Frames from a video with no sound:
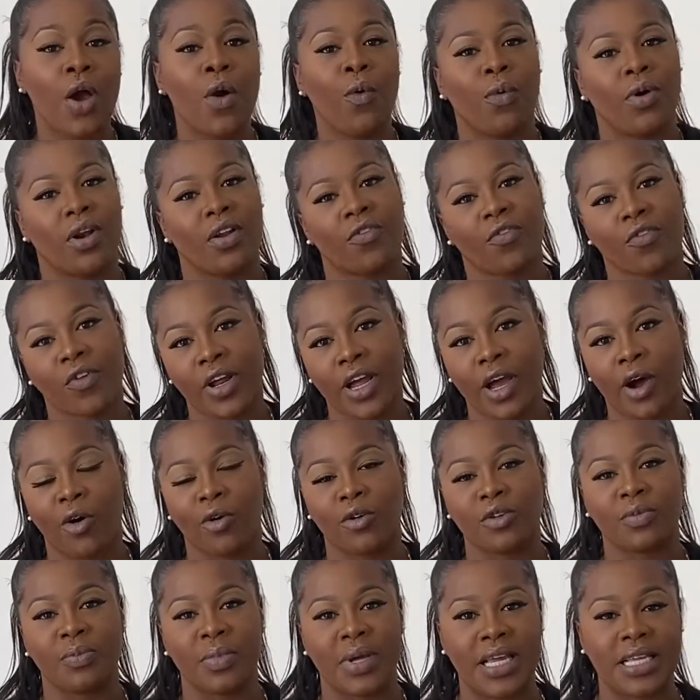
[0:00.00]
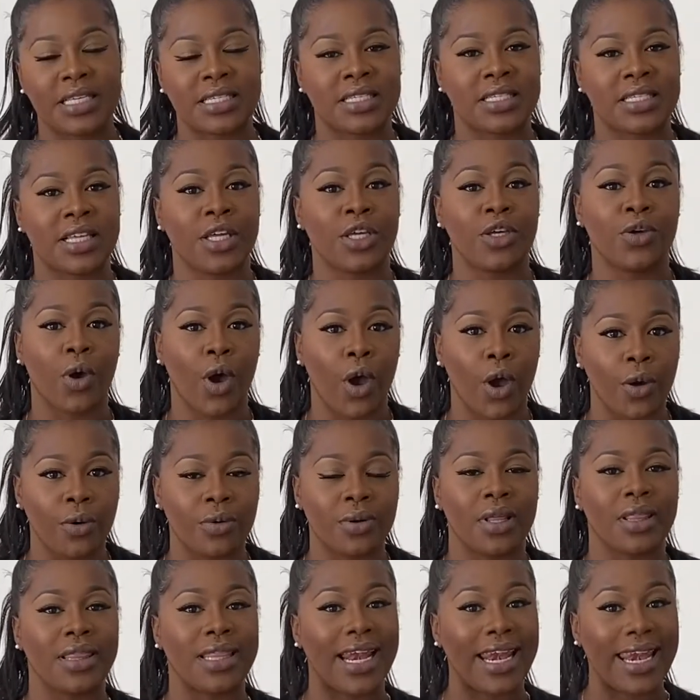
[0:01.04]
Well, a freehold means that you own
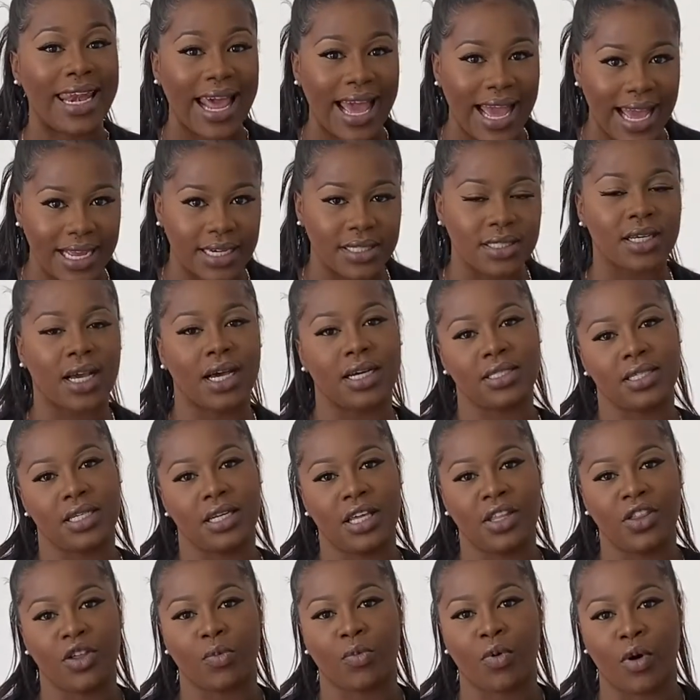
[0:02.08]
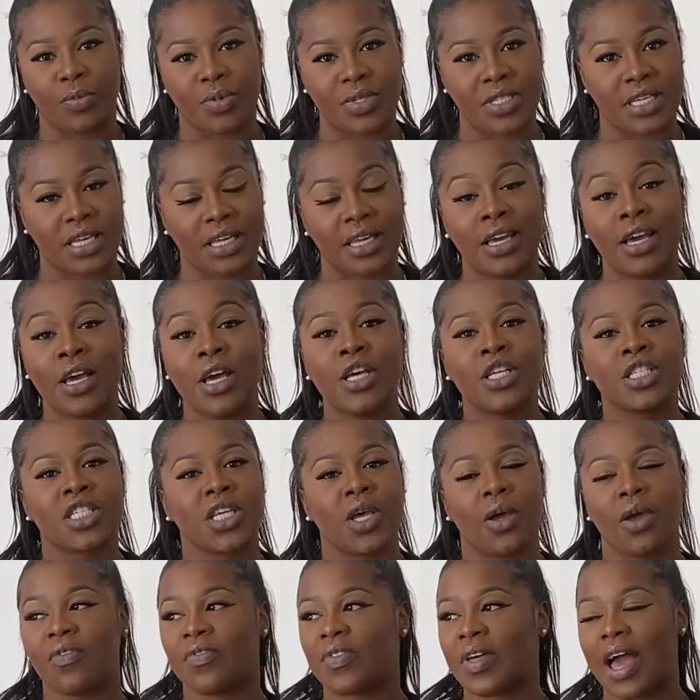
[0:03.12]
the land underneath your property. So
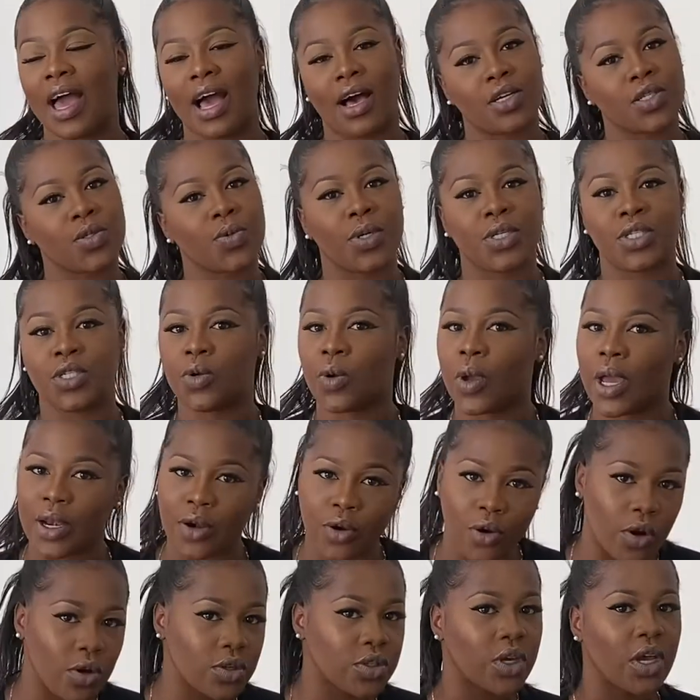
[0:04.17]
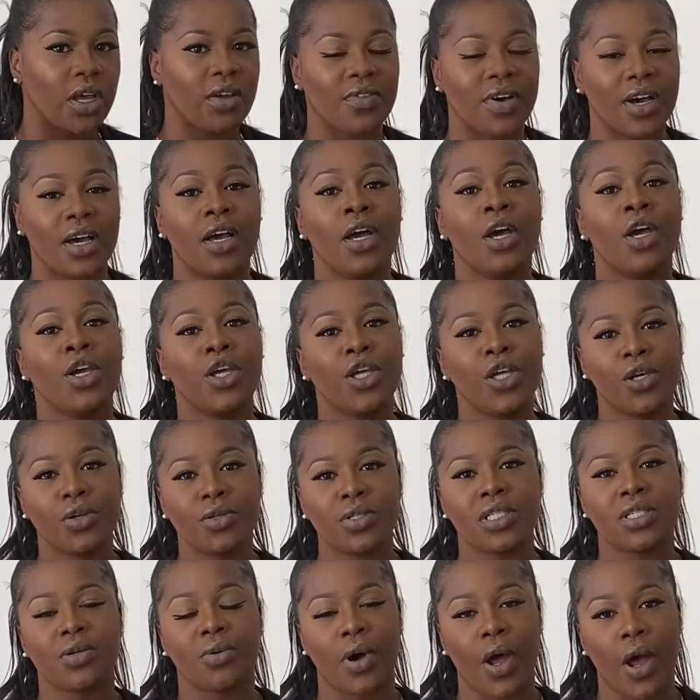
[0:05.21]
if that house were to get knocked over, you
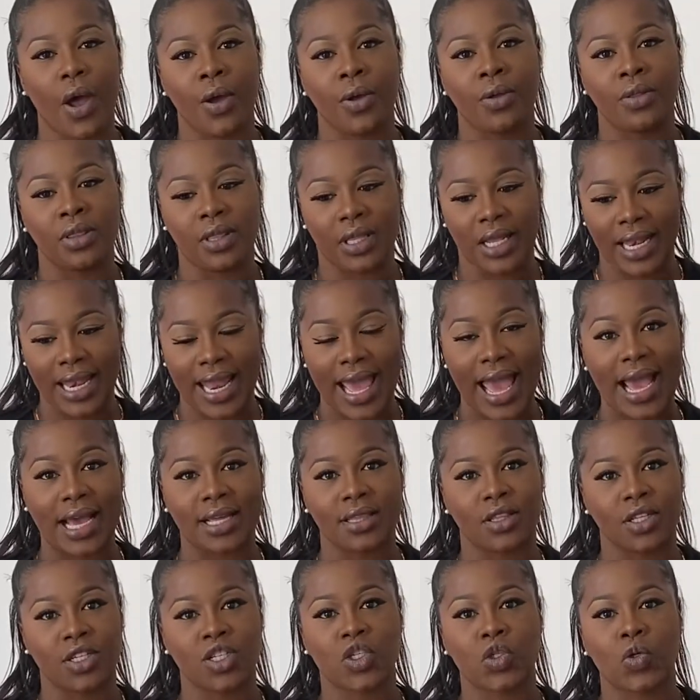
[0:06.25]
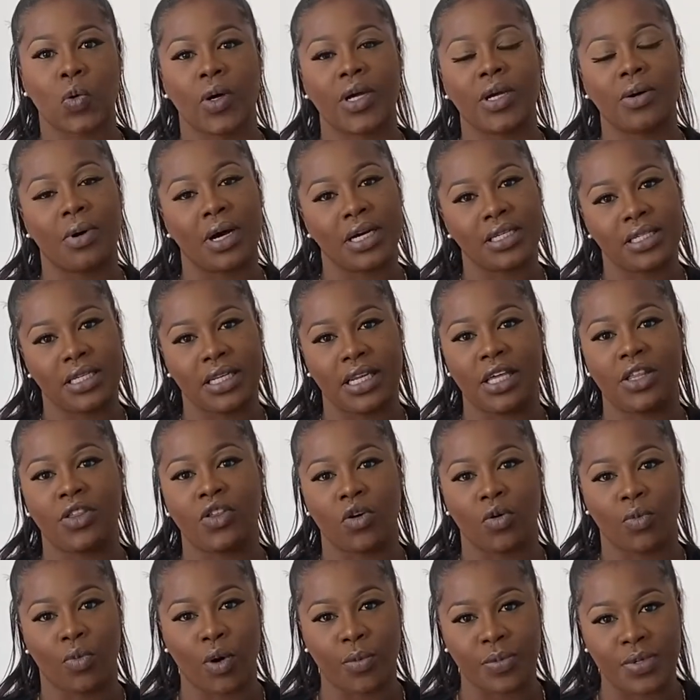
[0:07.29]
still own the land, the soil underneath your
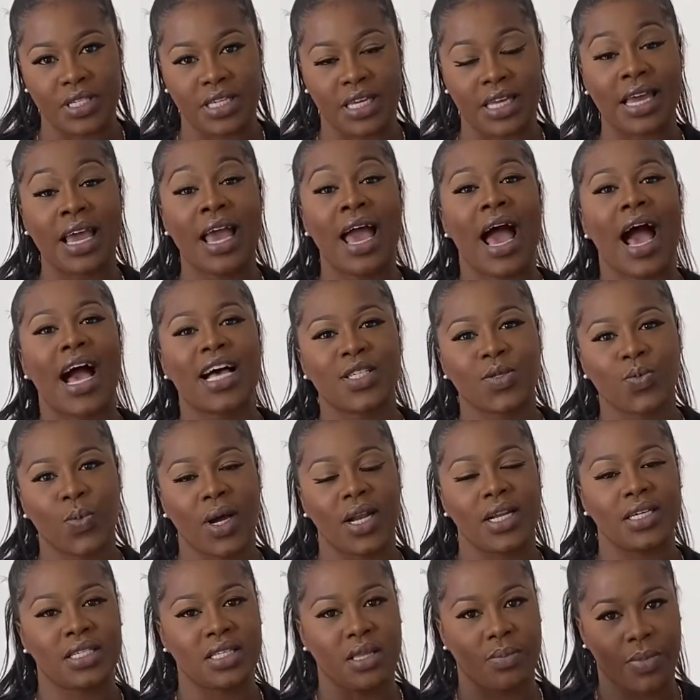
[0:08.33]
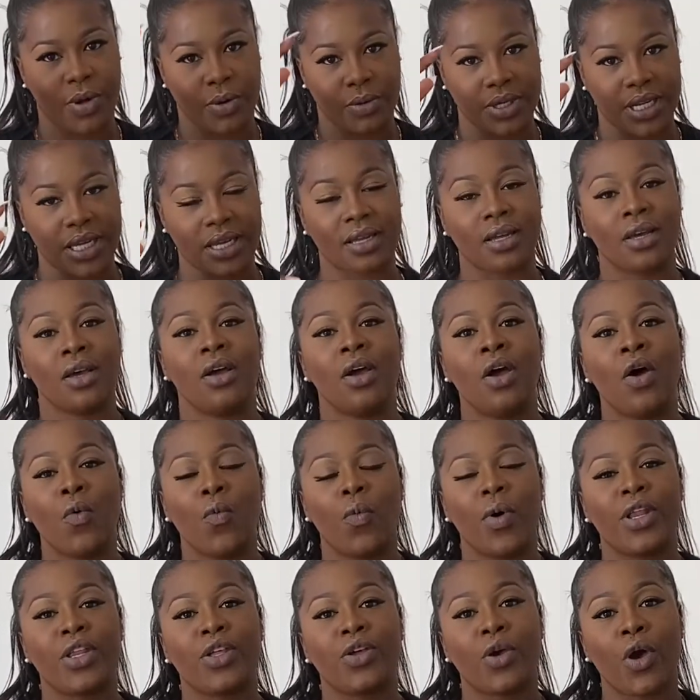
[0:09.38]
property, as well as the building.
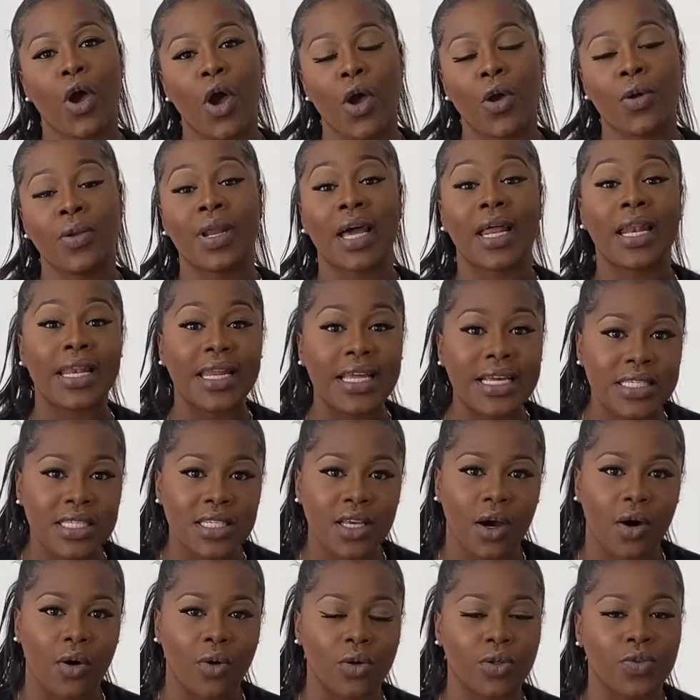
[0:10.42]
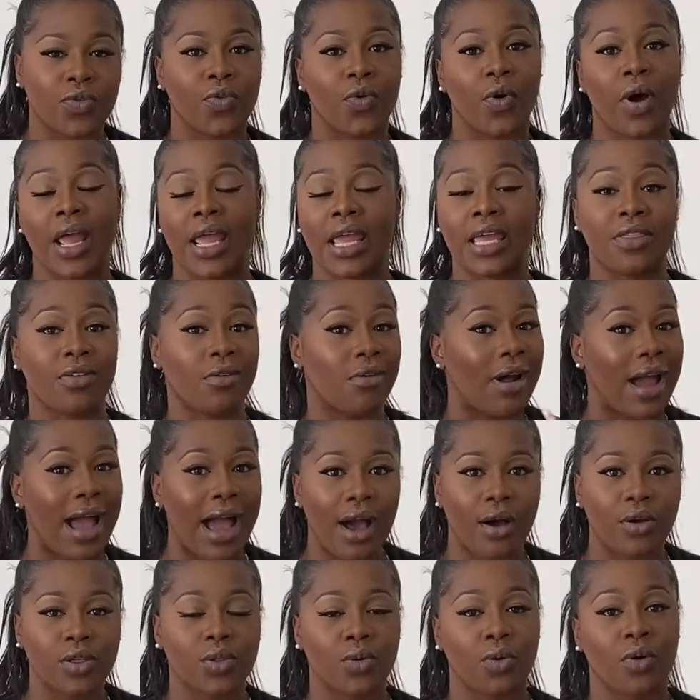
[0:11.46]
When you own a leasehold for either a
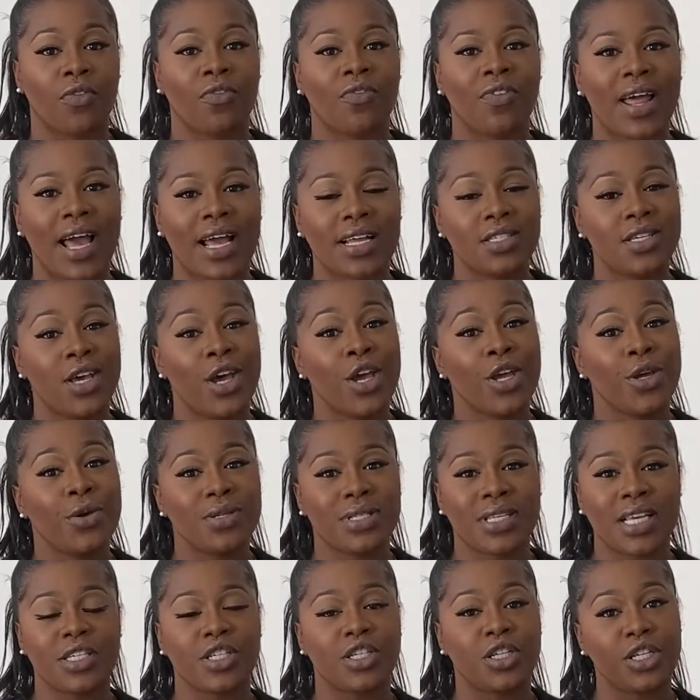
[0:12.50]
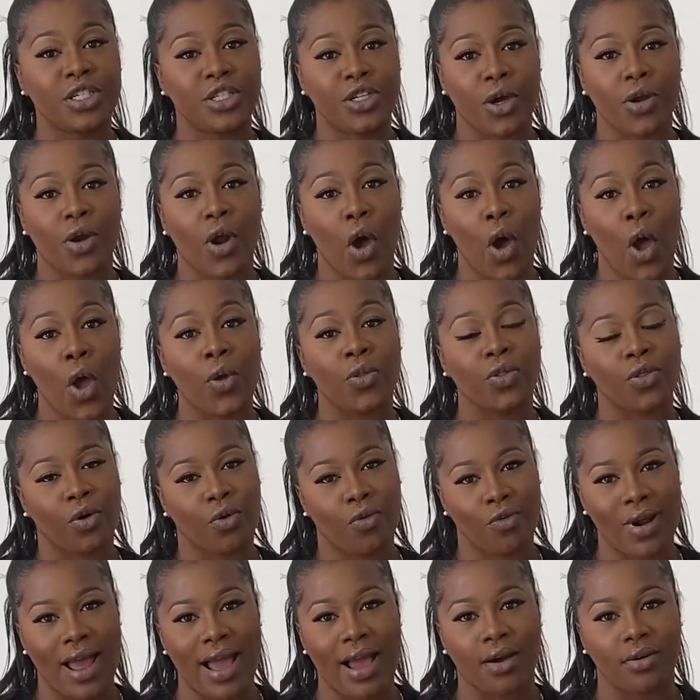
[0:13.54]
house or a flat, you essentially don't own the
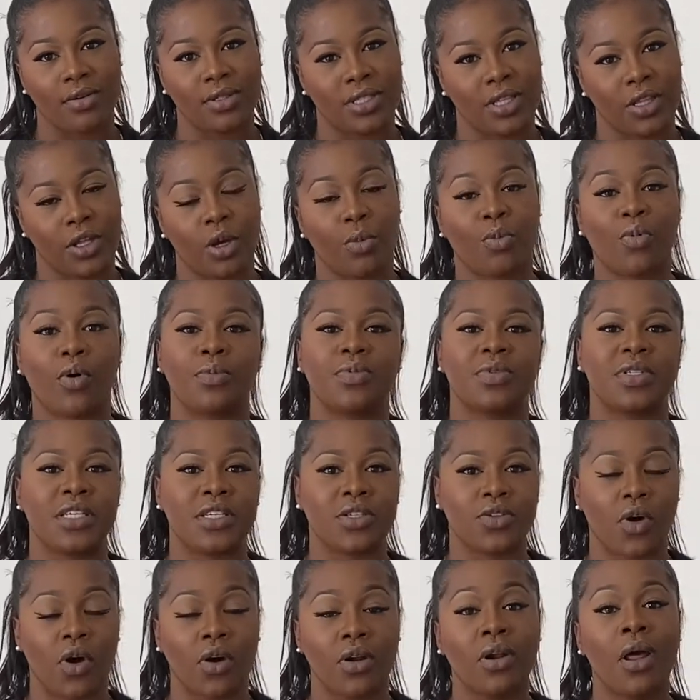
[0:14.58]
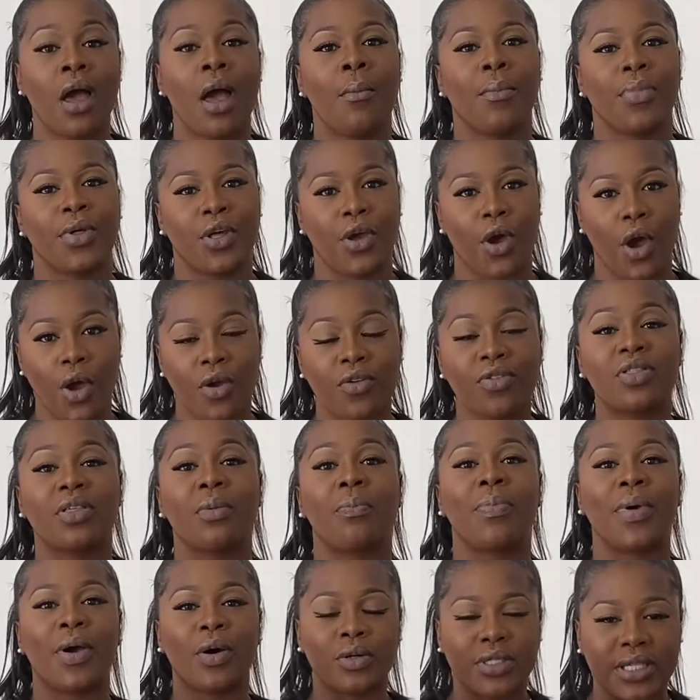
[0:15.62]
ground that your property is on, but you own the
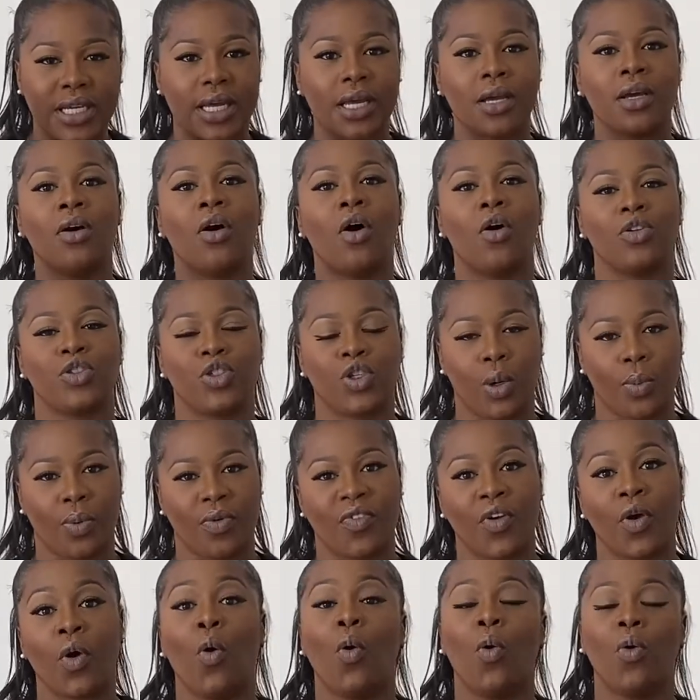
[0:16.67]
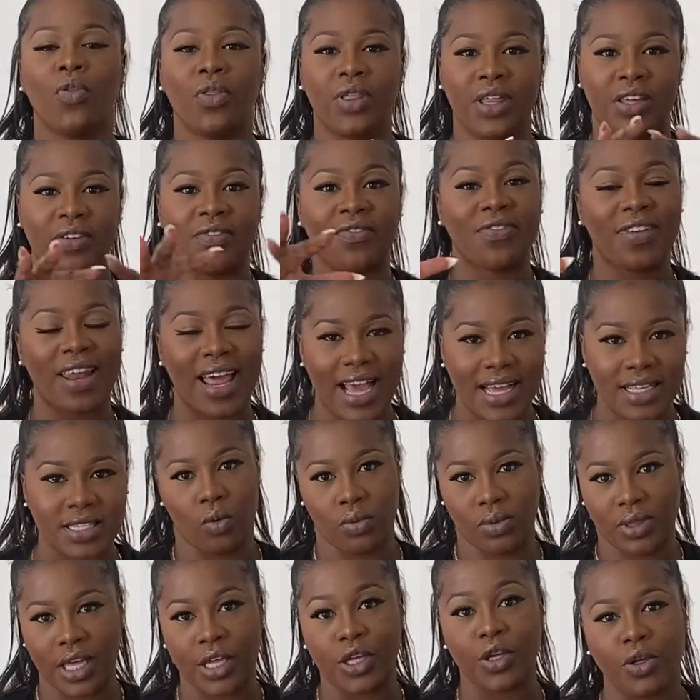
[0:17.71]
building on top of it or the flat
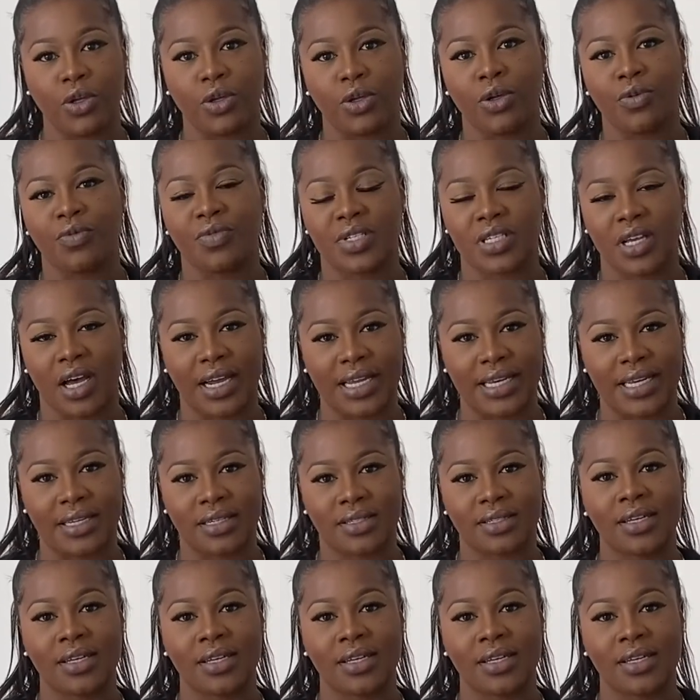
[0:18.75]
that you reside in.